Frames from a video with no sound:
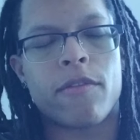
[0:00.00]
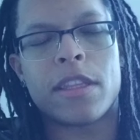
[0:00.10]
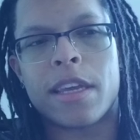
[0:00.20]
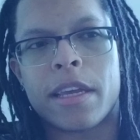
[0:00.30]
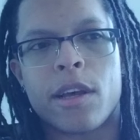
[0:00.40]

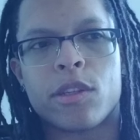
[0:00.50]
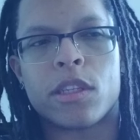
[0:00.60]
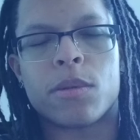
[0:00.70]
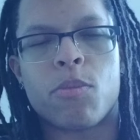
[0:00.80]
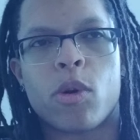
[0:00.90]
Everything else
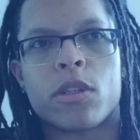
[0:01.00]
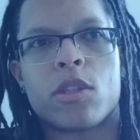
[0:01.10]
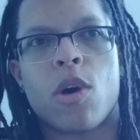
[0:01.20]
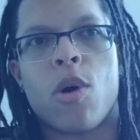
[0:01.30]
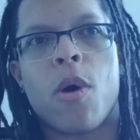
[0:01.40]
is more
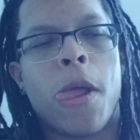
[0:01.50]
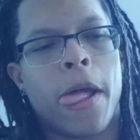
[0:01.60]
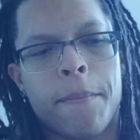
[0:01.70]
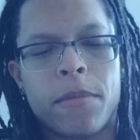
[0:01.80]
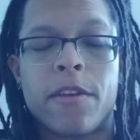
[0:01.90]
so,
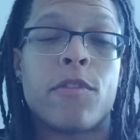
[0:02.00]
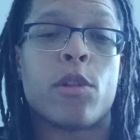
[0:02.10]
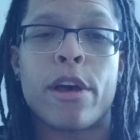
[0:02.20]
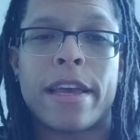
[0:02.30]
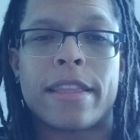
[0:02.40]
if
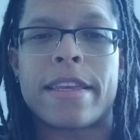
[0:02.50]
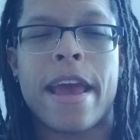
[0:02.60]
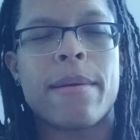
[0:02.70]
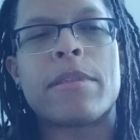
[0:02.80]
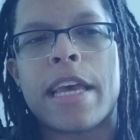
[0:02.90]
you look at the
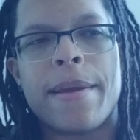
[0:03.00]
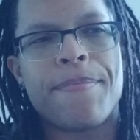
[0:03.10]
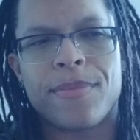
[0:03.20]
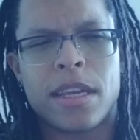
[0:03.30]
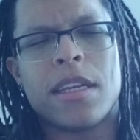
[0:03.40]
game
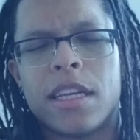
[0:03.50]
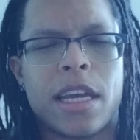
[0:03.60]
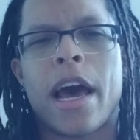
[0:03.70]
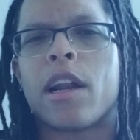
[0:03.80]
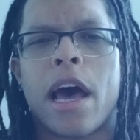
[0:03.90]
tape,
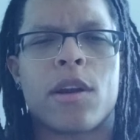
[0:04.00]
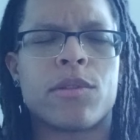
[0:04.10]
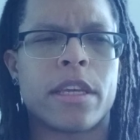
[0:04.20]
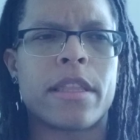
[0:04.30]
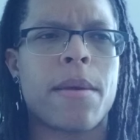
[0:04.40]
I
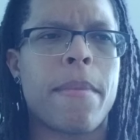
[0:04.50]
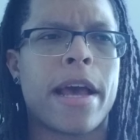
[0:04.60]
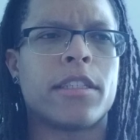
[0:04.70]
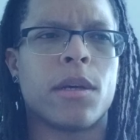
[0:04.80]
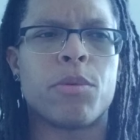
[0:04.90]
don't think they
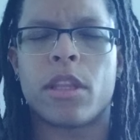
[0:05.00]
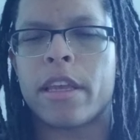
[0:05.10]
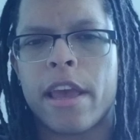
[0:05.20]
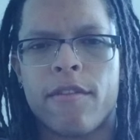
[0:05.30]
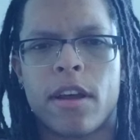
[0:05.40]
match up with the
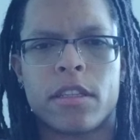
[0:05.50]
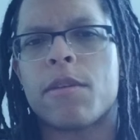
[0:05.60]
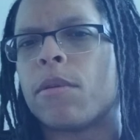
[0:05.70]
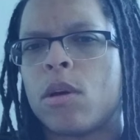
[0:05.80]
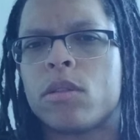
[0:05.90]
Kayvon
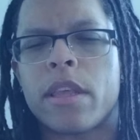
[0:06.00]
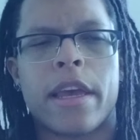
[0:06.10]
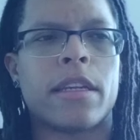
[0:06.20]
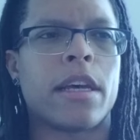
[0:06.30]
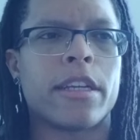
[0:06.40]
Thibodeaux, the
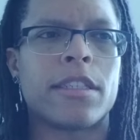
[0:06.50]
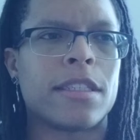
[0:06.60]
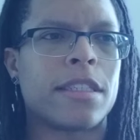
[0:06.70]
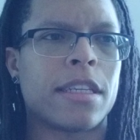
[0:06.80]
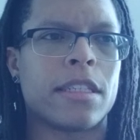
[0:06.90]
Aidan
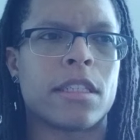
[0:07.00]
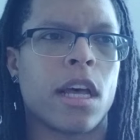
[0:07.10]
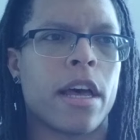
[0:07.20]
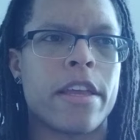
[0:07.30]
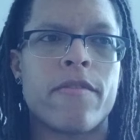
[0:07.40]
Hutchinsons,
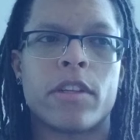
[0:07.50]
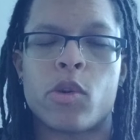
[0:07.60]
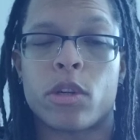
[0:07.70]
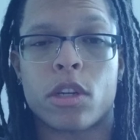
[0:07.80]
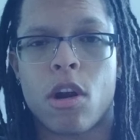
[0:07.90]
even
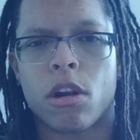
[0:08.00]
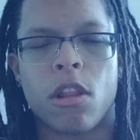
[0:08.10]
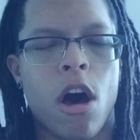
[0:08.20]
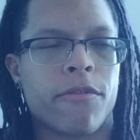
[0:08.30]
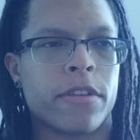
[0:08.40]
George
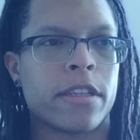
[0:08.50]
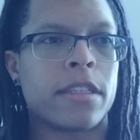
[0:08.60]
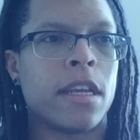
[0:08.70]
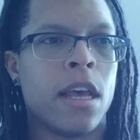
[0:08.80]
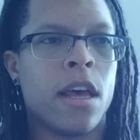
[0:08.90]
Karloftis.